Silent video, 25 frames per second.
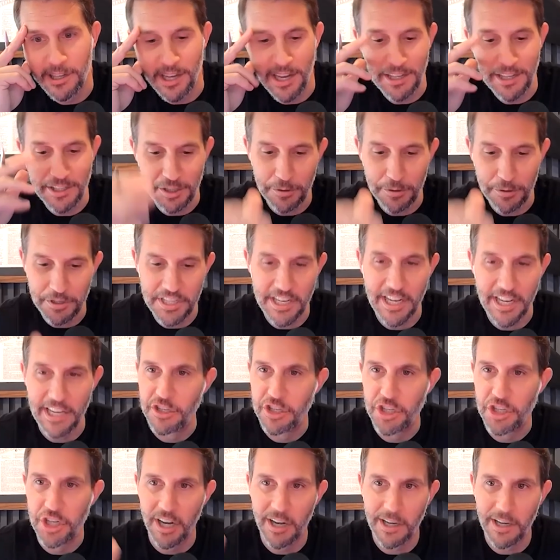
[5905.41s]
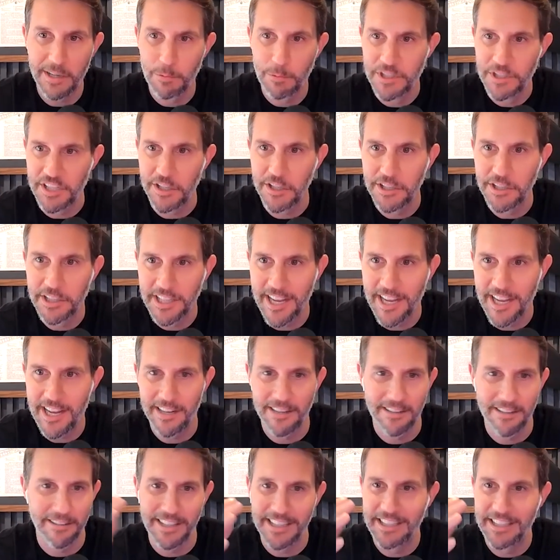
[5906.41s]
As you said, John was
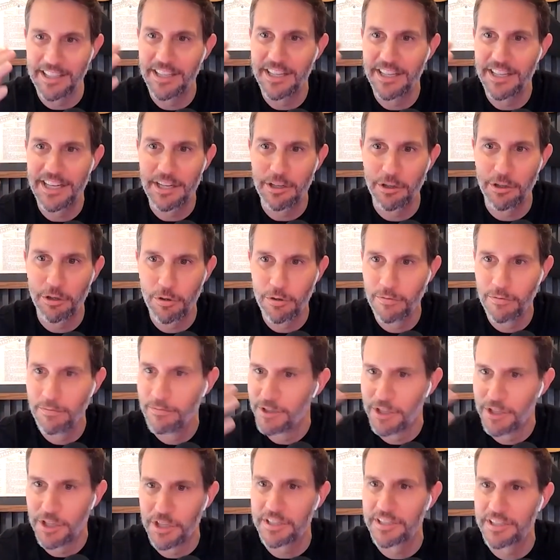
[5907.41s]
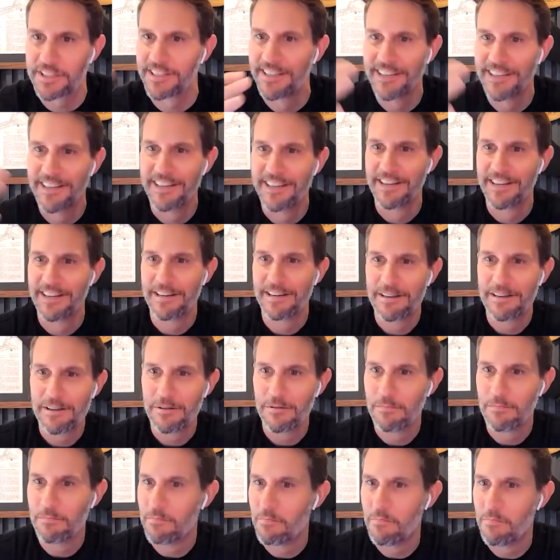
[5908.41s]
uncanny, like in just
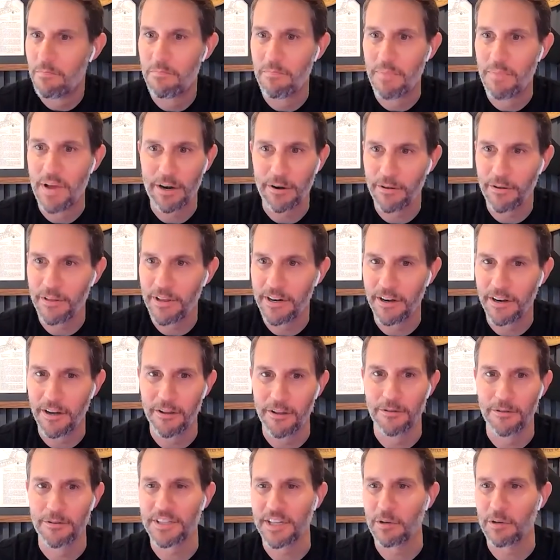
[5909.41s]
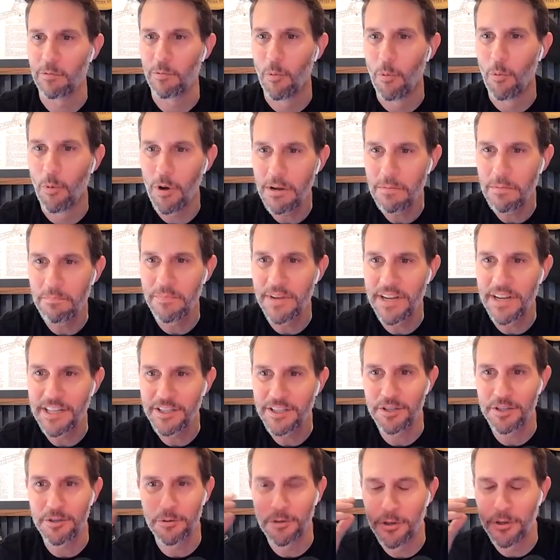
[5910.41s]
better than others. Like, what
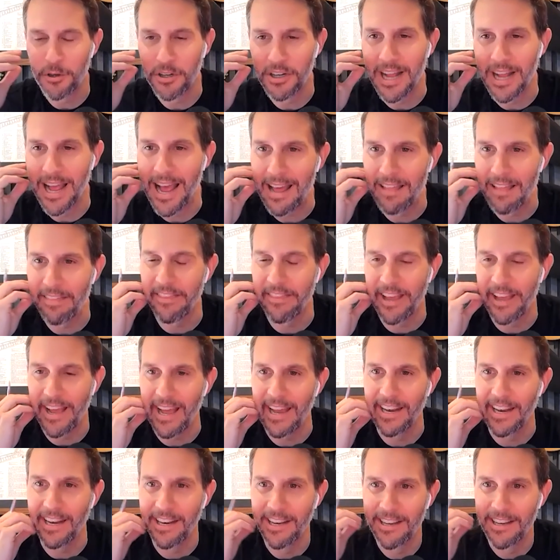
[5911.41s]
makes you good at that?